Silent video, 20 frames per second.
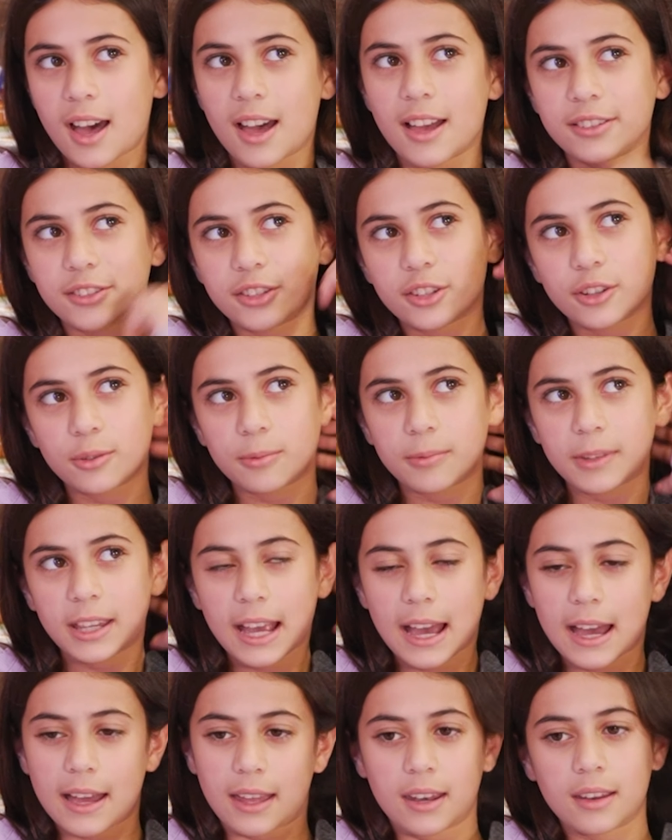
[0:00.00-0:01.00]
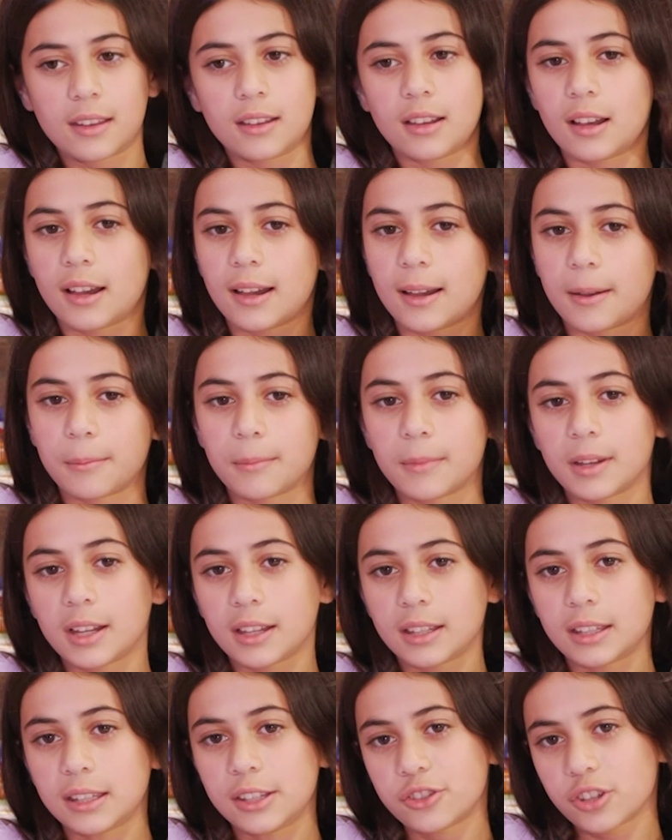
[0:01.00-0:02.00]
So we had,
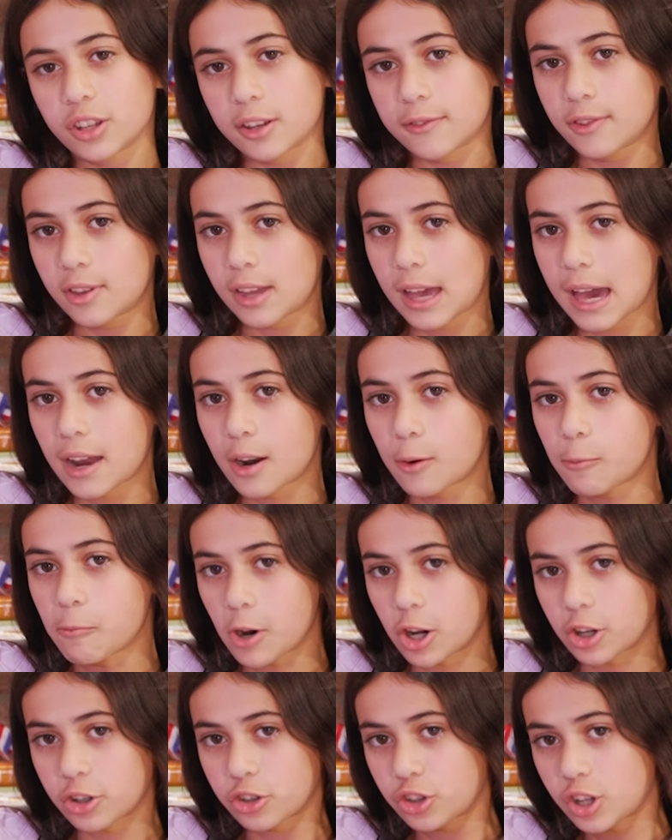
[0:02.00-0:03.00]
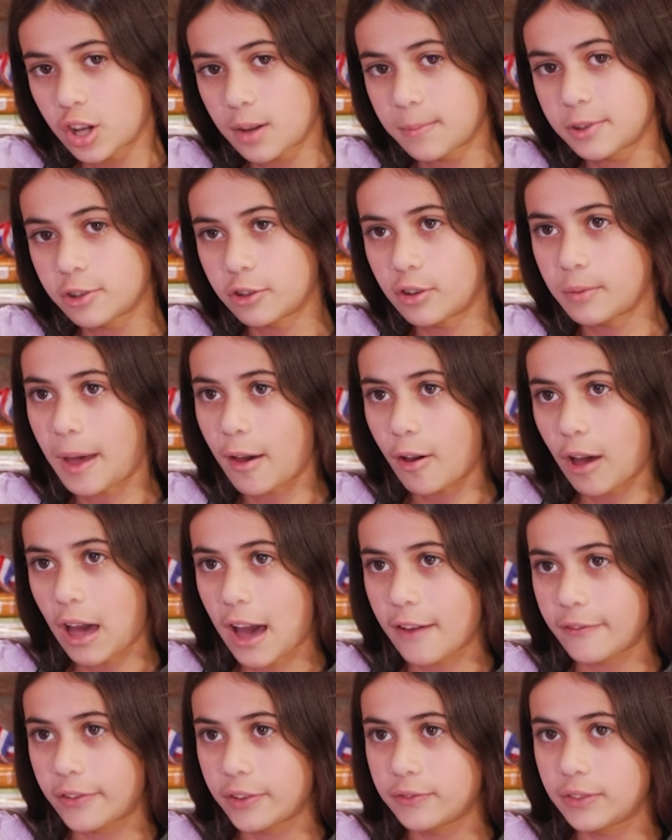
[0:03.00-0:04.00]
each level had a workshop. So about
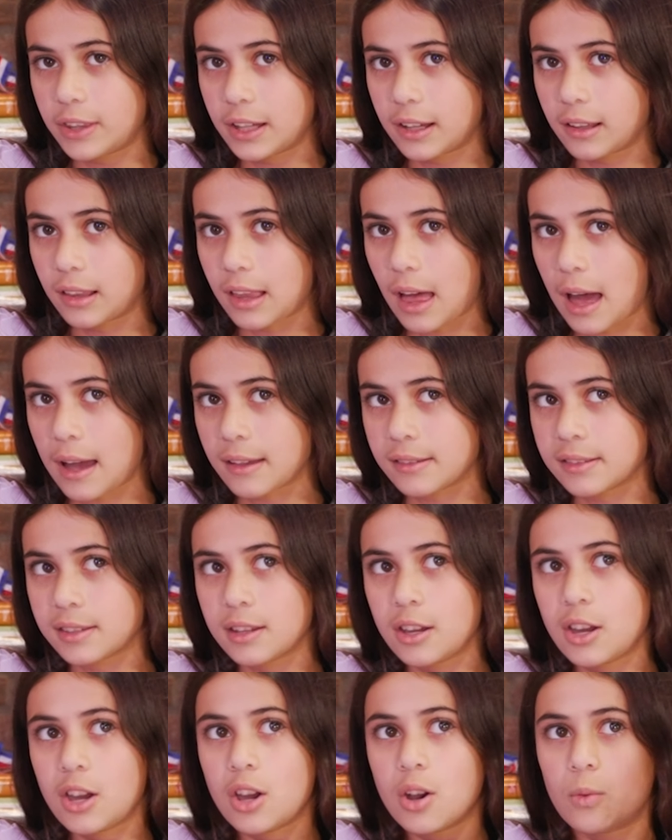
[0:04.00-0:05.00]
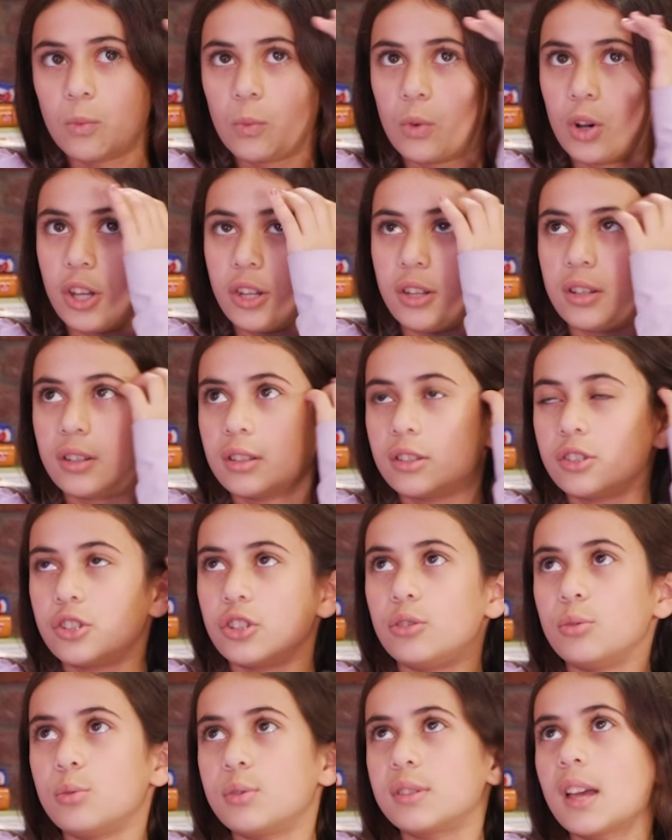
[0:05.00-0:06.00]
half of the class would
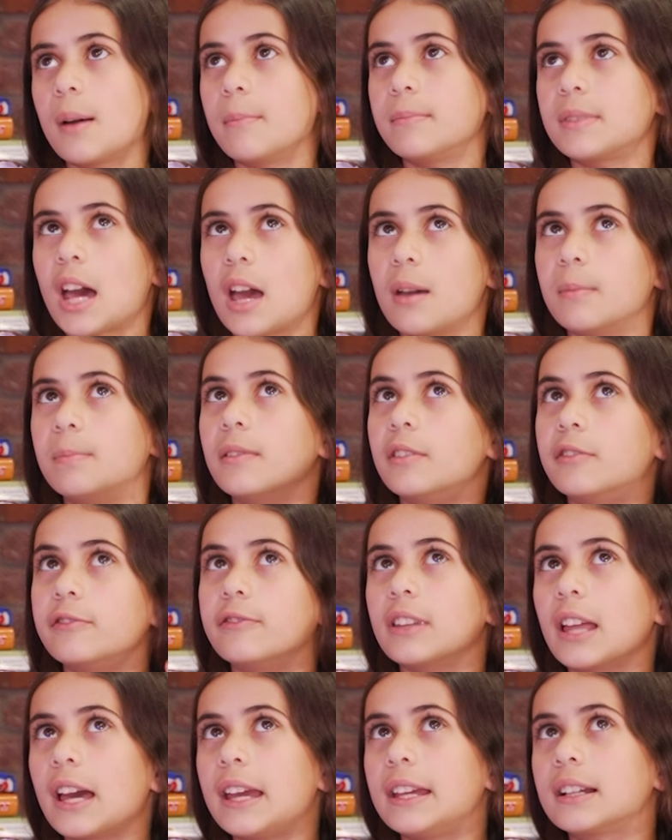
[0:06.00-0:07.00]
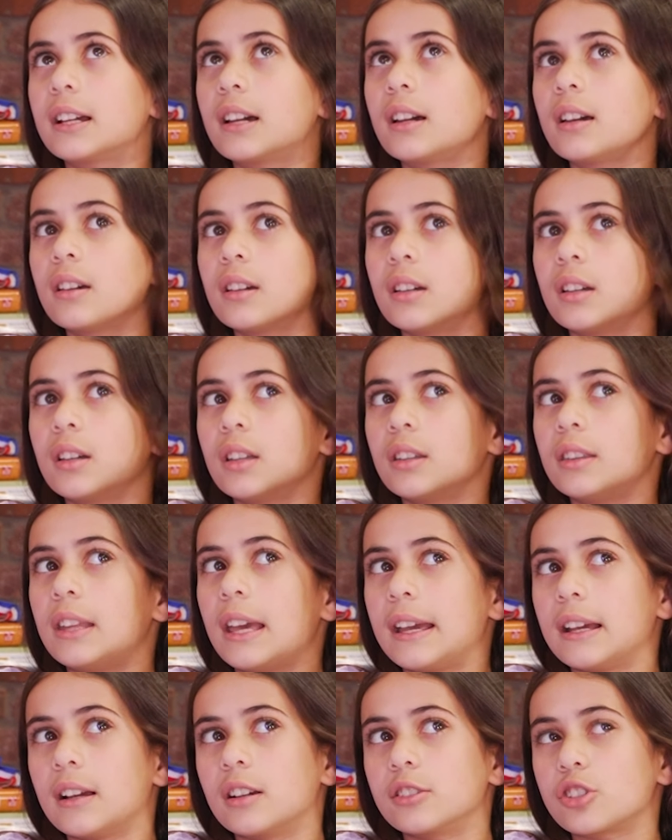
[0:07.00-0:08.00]
do some type of
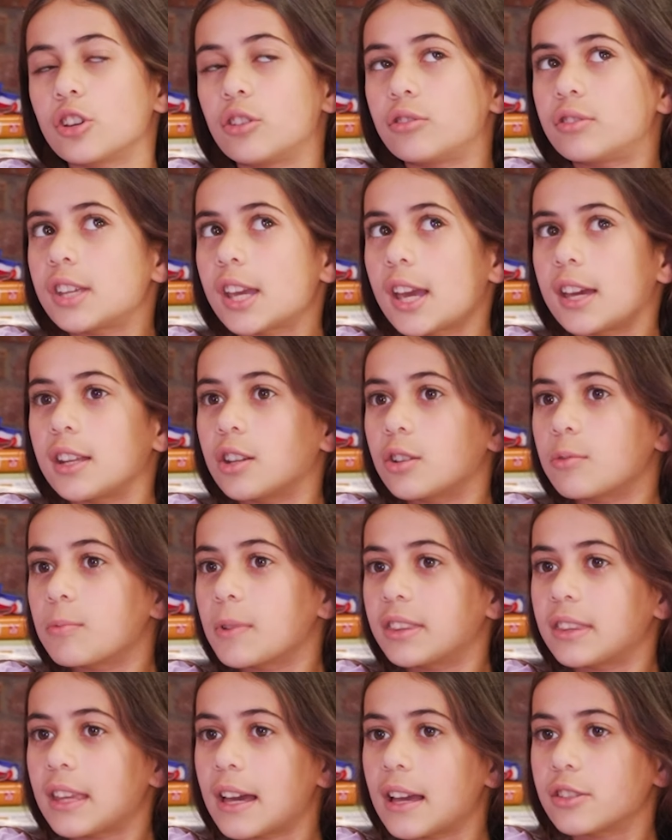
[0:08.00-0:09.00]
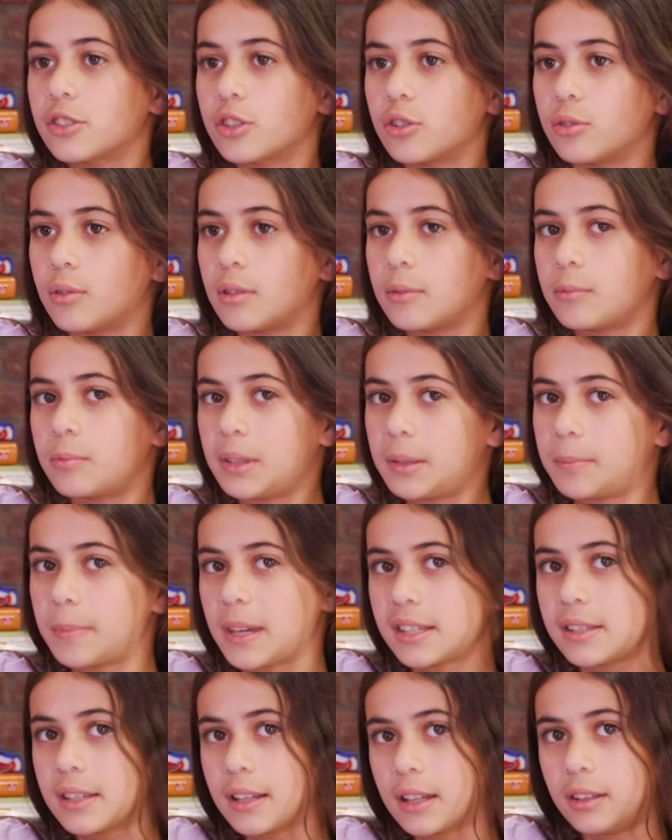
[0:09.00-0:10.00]
thing associated with that. So we
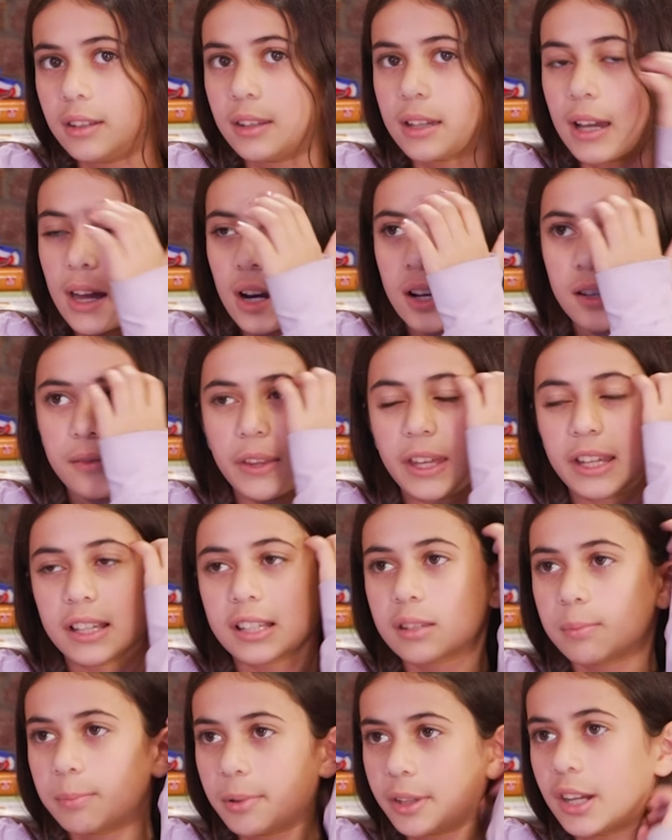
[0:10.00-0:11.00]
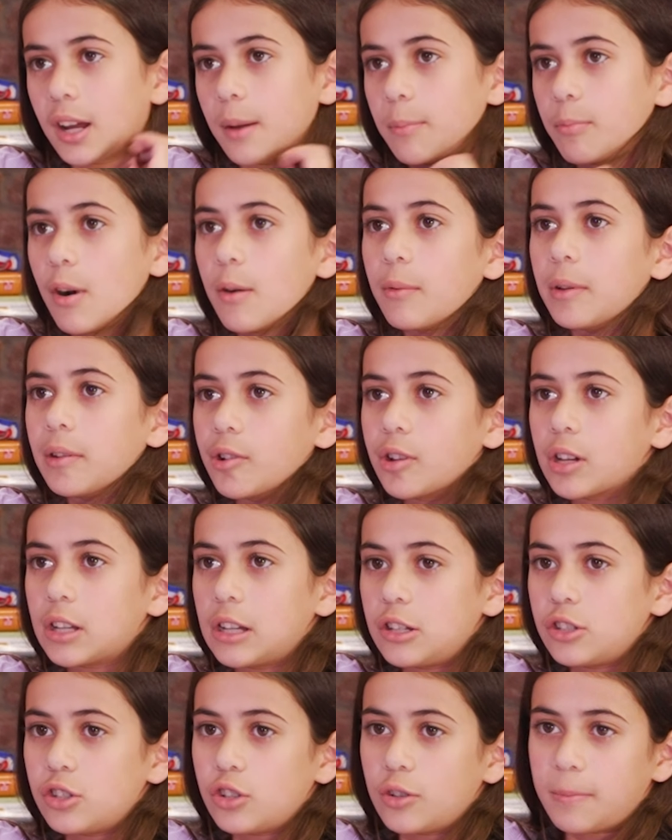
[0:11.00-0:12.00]
basically kind of like split up what we were going
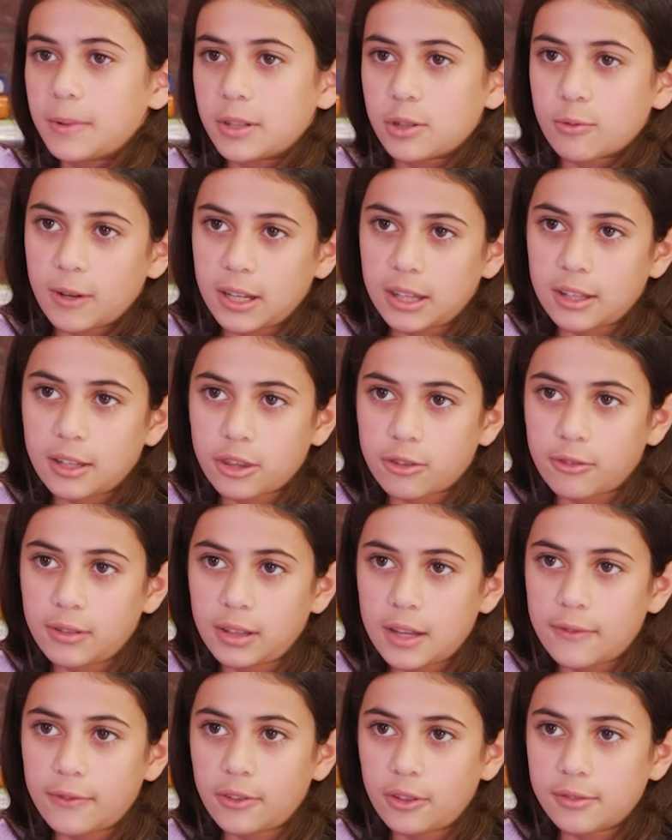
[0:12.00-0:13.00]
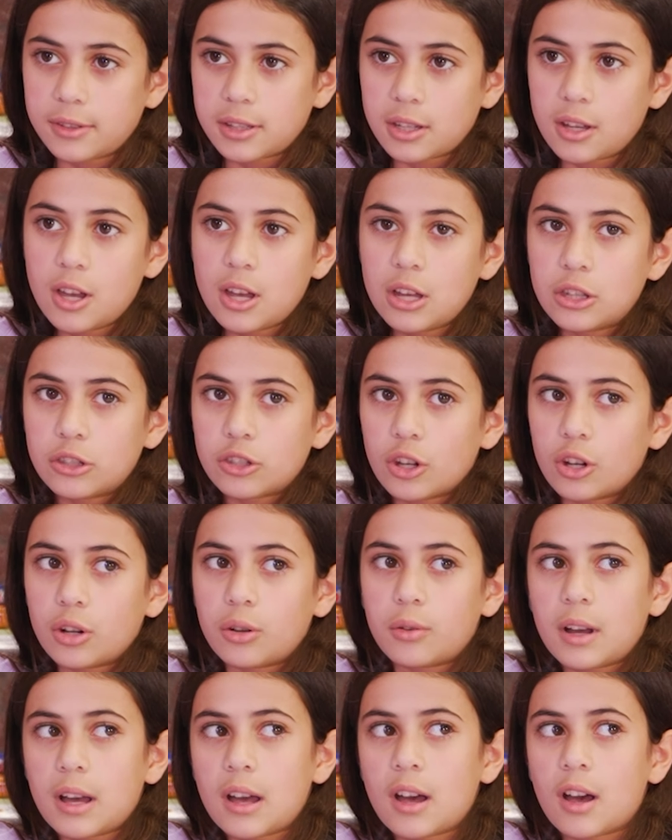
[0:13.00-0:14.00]
to do between the 3 levels.
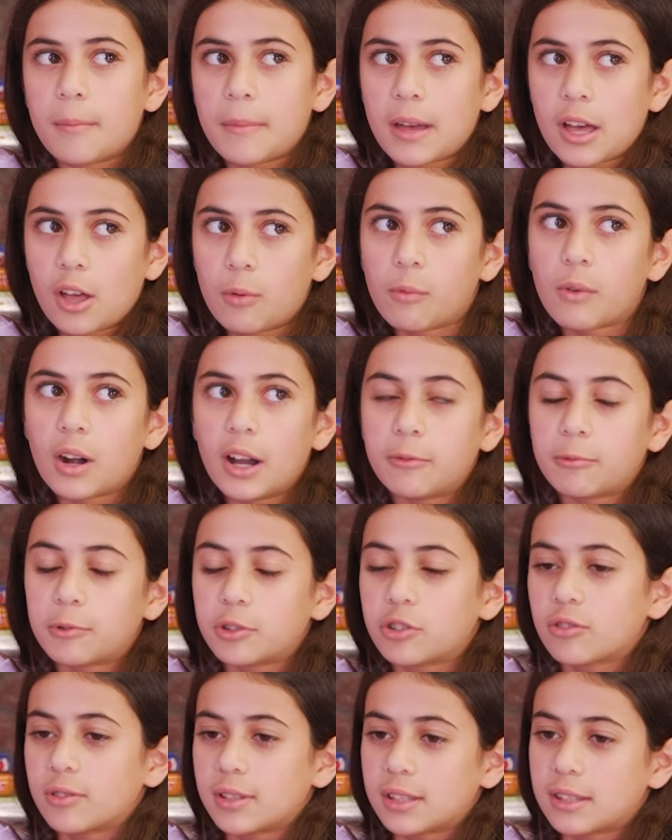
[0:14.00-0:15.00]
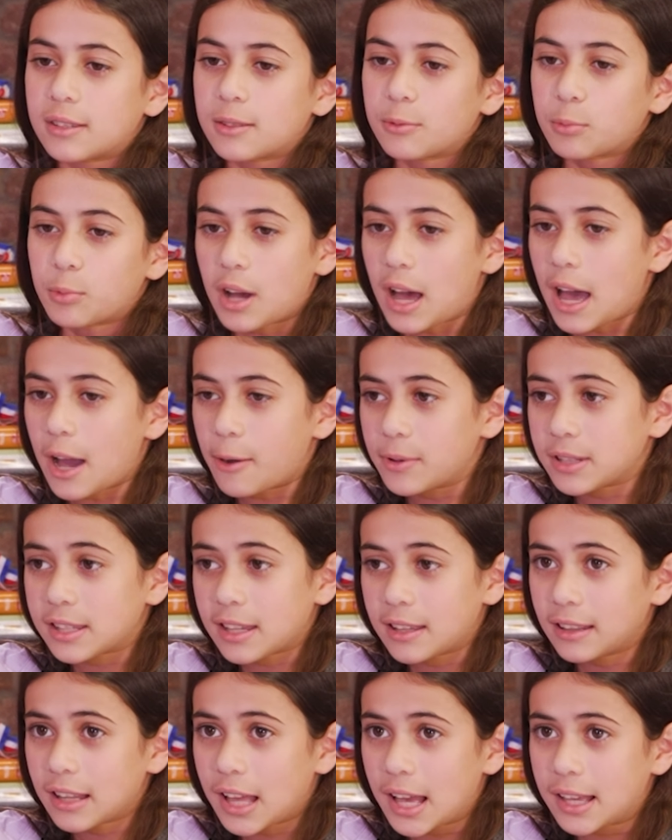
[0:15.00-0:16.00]
So L1, which was what I was
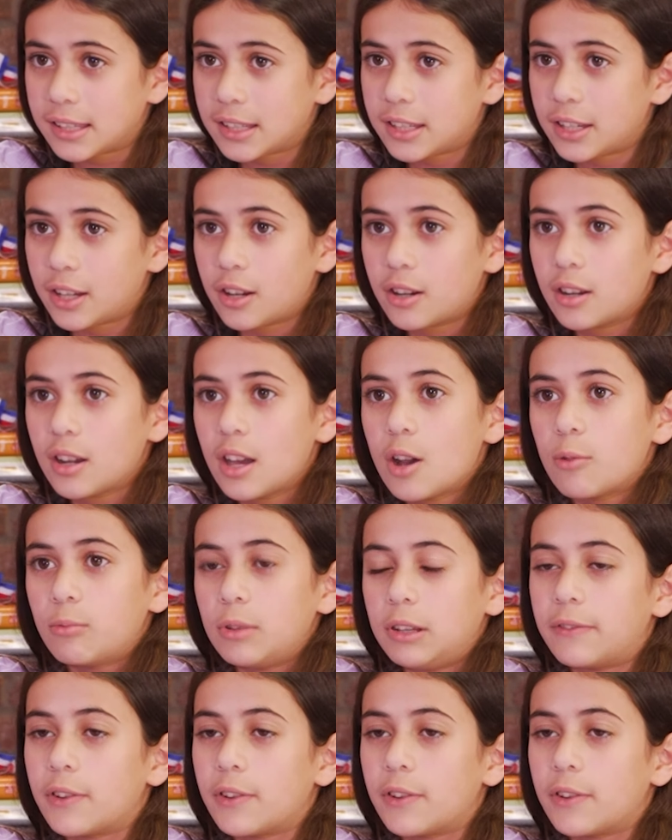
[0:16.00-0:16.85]
in last year, we